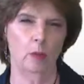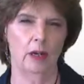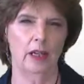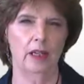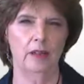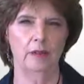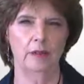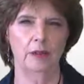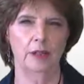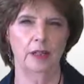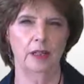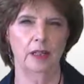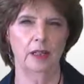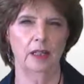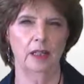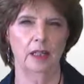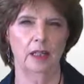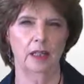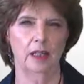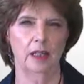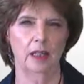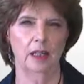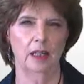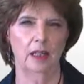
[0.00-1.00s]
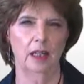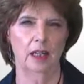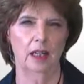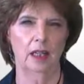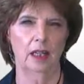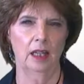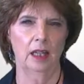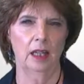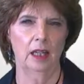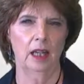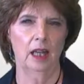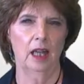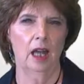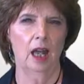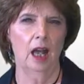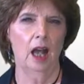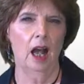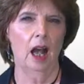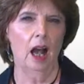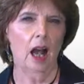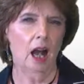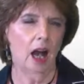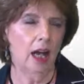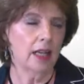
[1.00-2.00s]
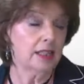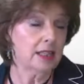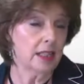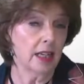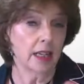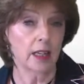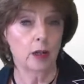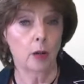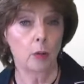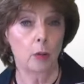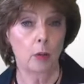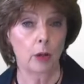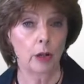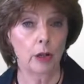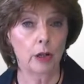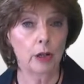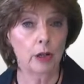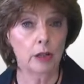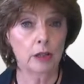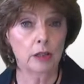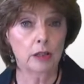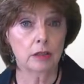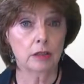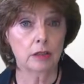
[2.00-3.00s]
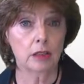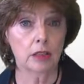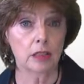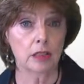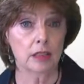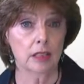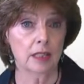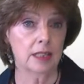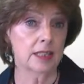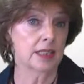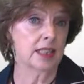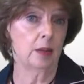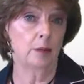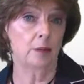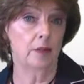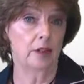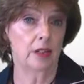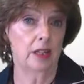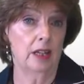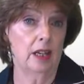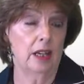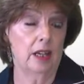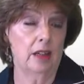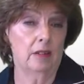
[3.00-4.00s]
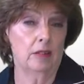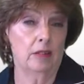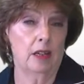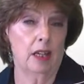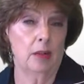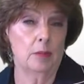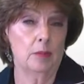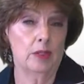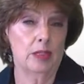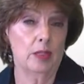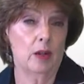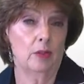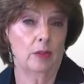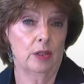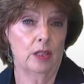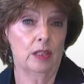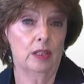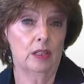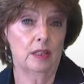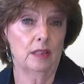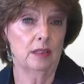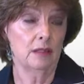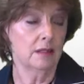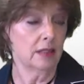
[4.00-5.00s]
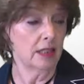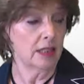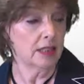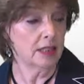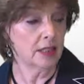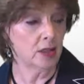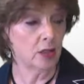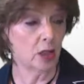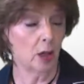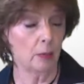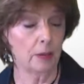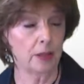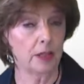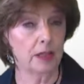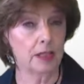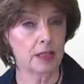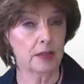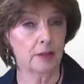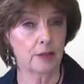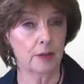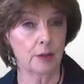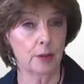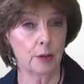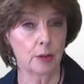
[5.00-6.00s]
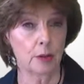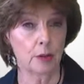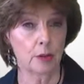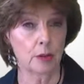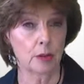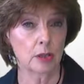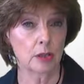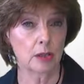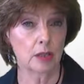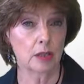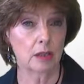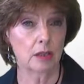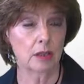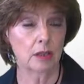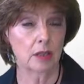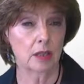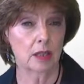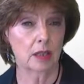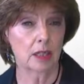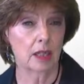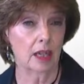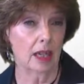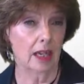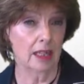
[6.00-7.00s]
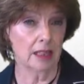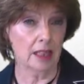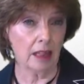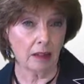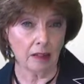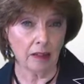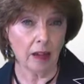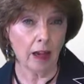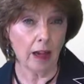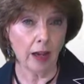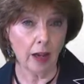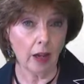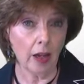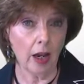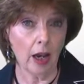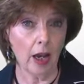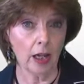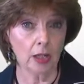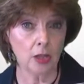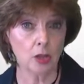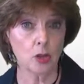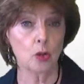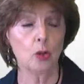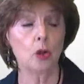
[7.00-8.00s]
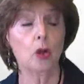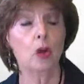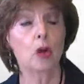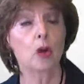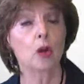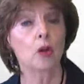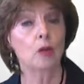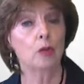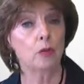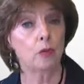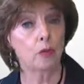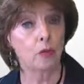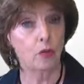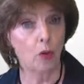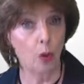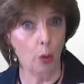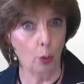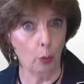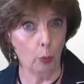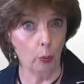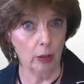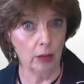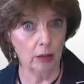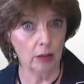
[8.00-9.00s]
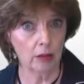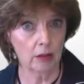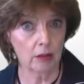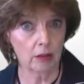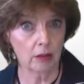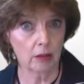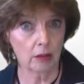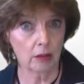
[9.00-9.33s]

way of thinking. I take a word and then some of the anagrams of it as topics of thought. And today I took forward,